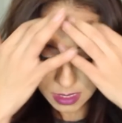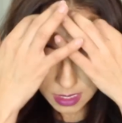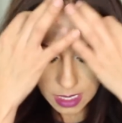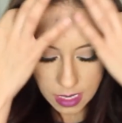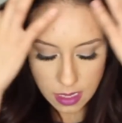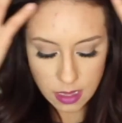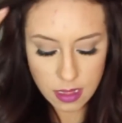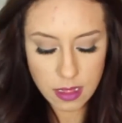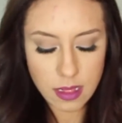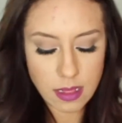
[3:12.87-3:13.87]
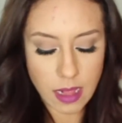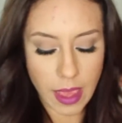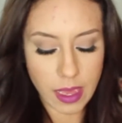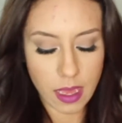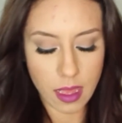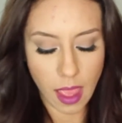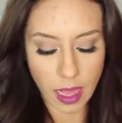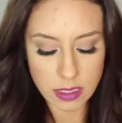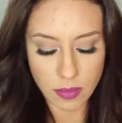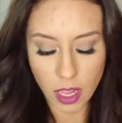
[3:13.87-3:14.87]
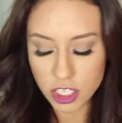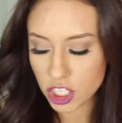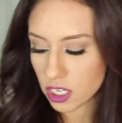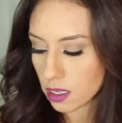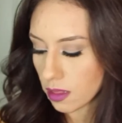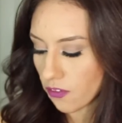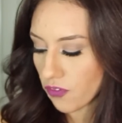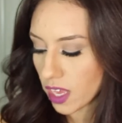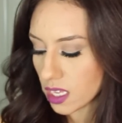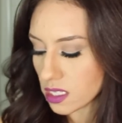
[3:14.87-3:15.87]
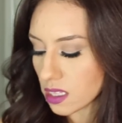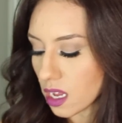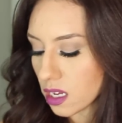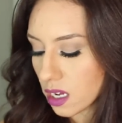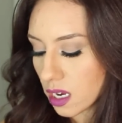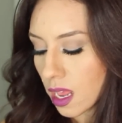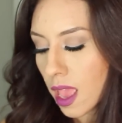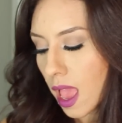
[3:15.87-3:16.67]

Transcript: didn't like as much. The fit is not good.